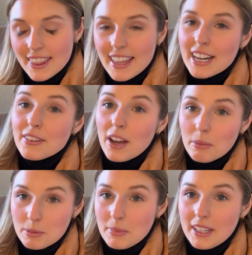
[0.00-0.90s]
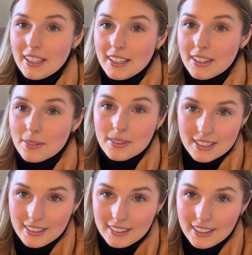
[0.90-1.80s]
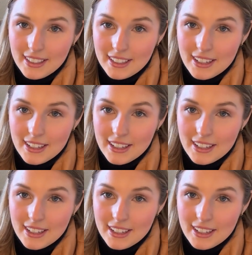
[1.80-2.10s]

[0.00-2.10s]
that have helped me recently.